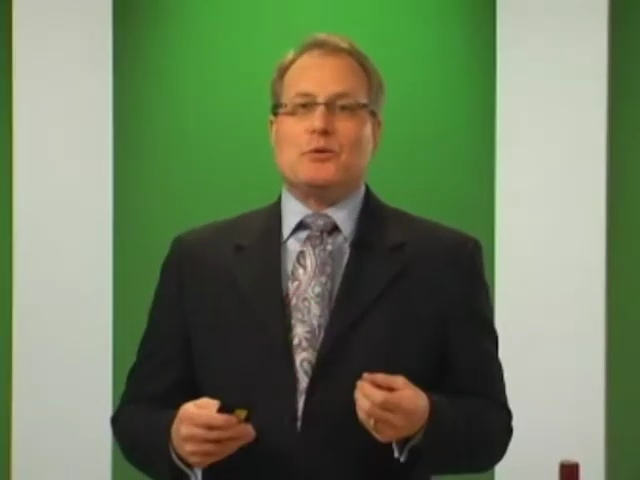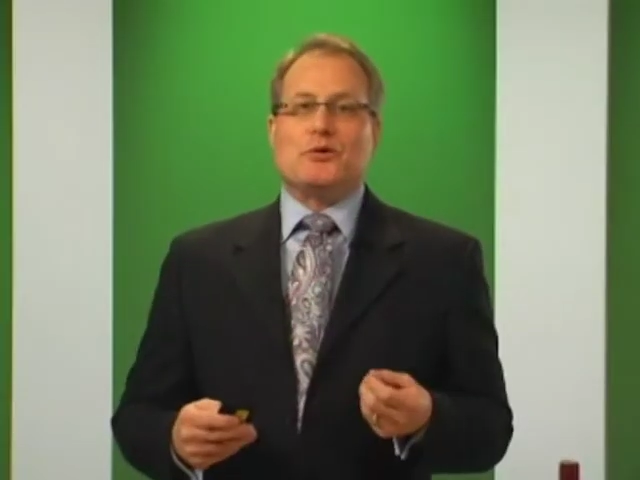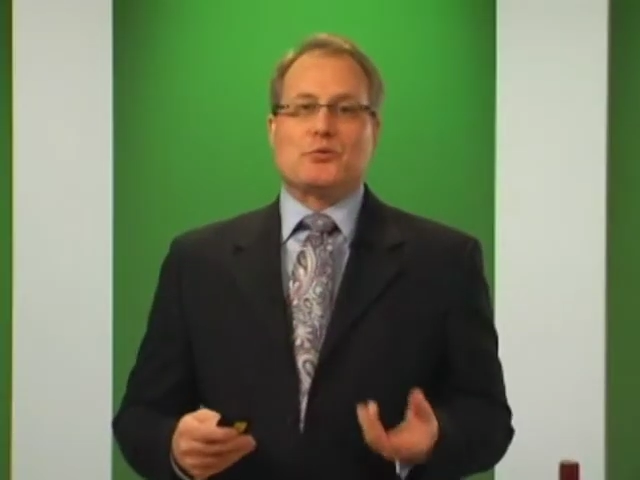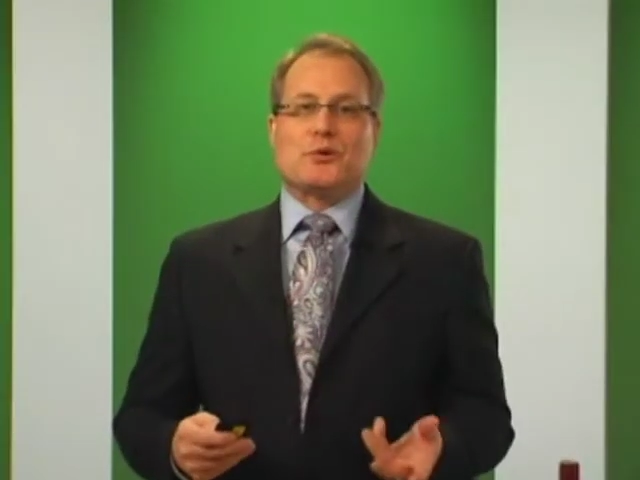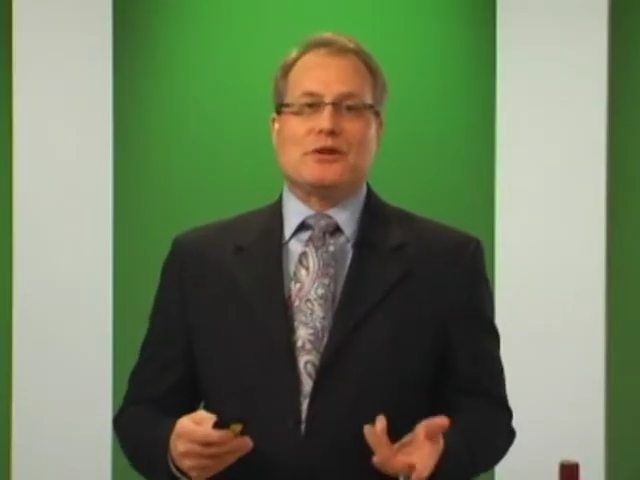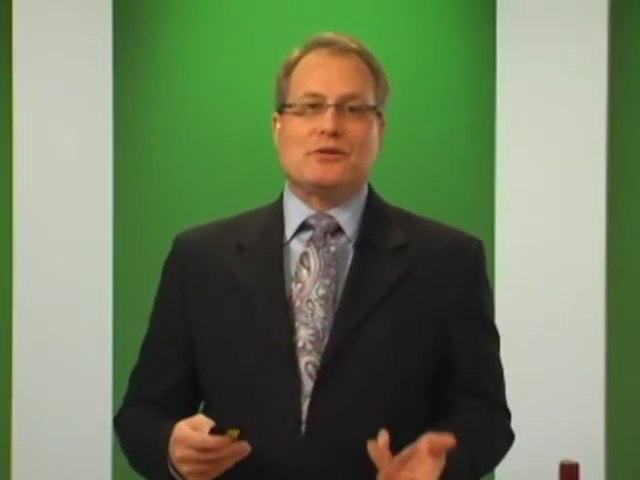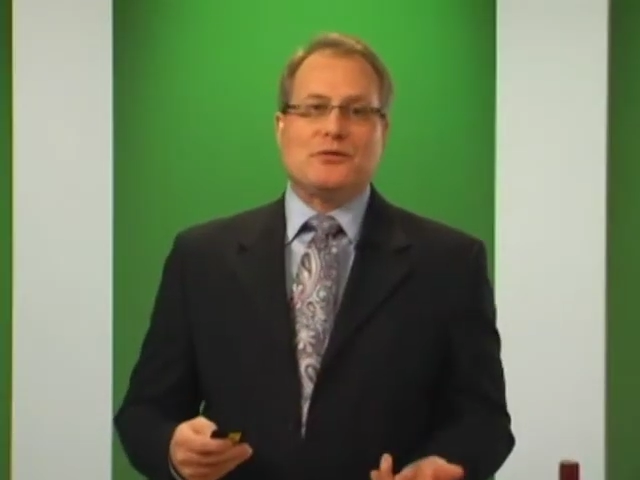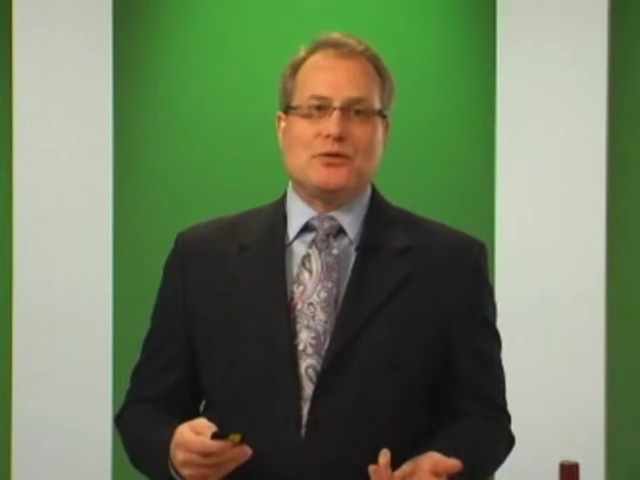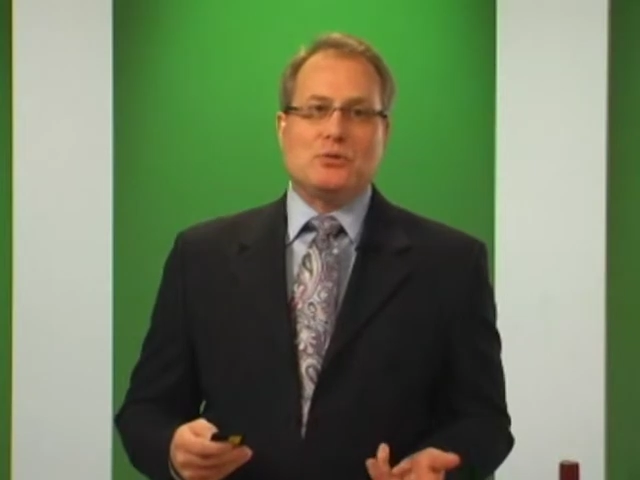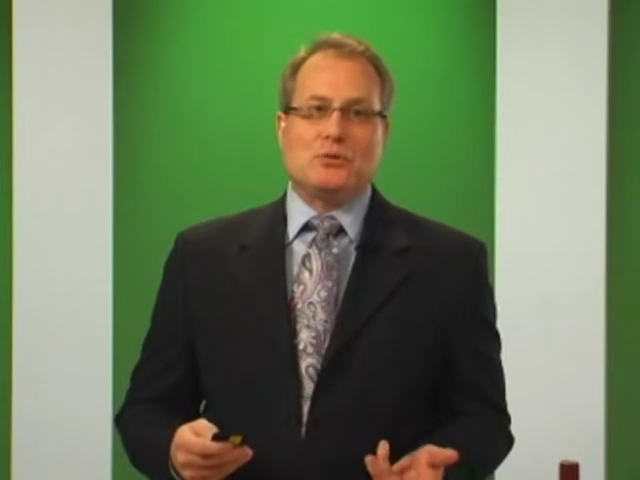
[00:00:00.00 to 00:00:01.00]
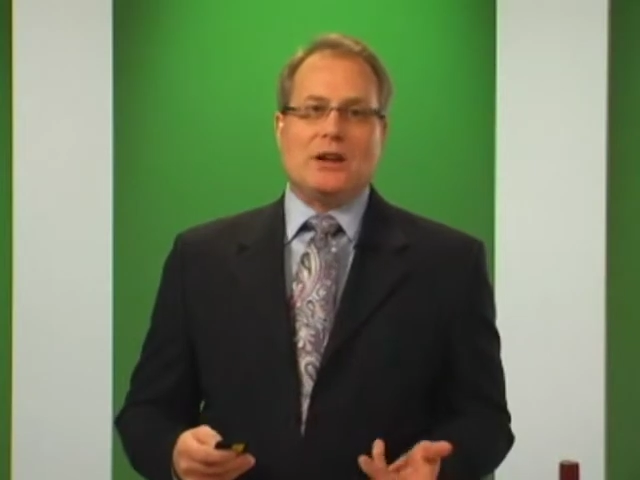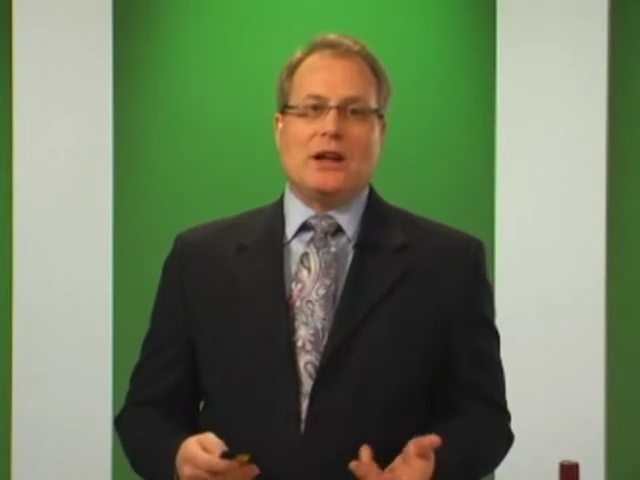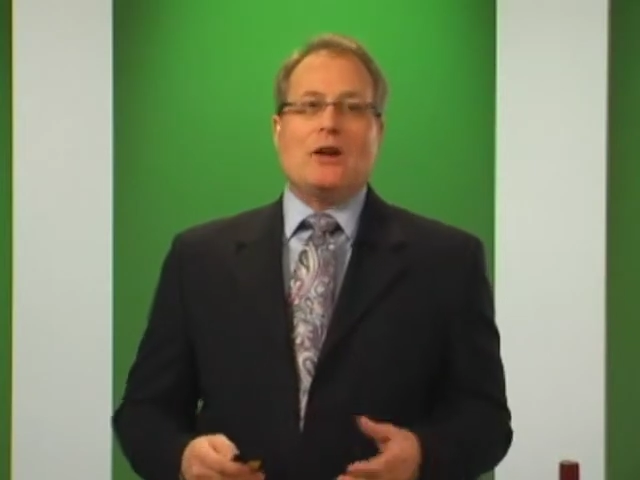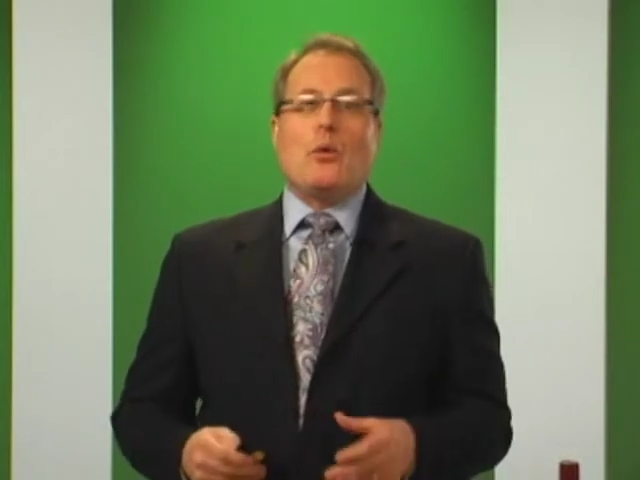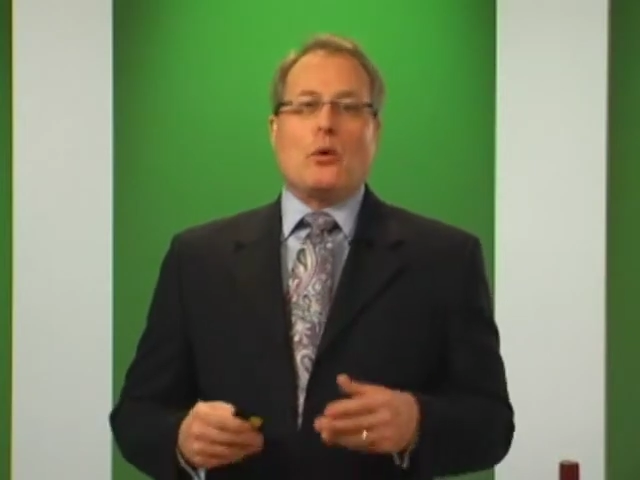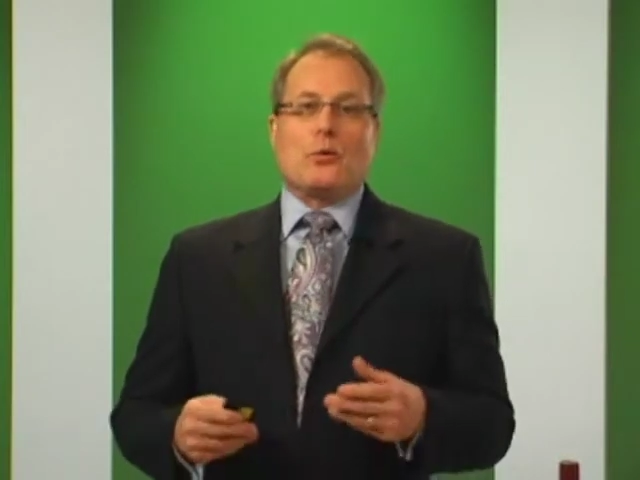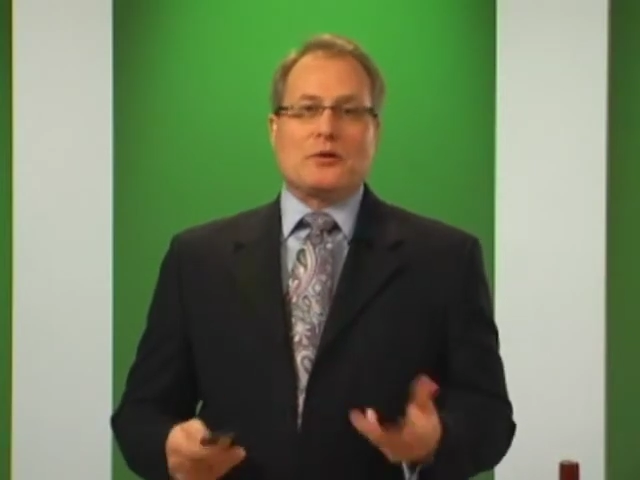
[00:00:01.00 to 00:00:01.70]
it was real food or